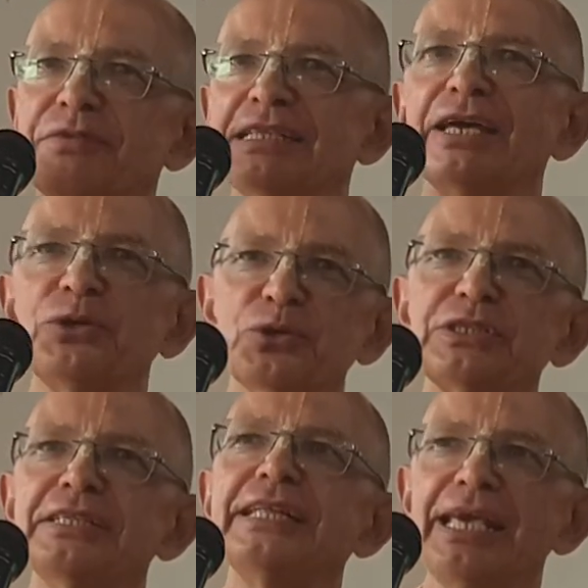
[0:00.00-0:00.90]
when I heard
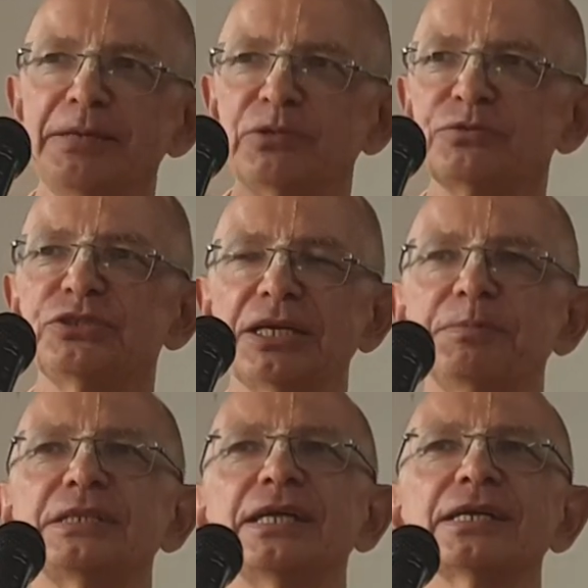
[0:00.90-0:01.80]
the name of
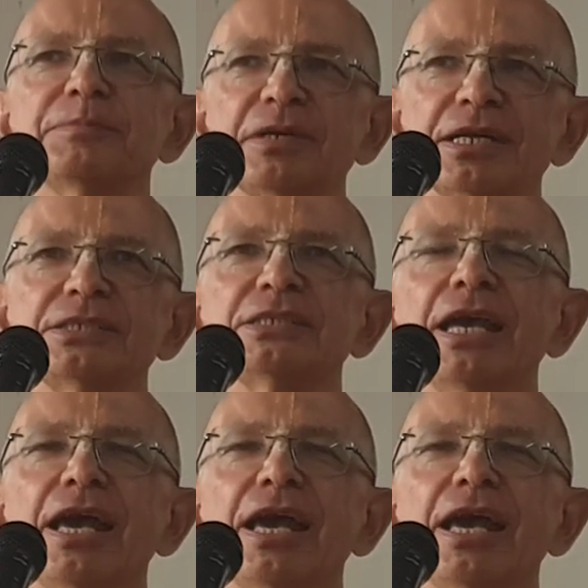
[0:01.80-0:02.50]
Jayapataka Maharaj,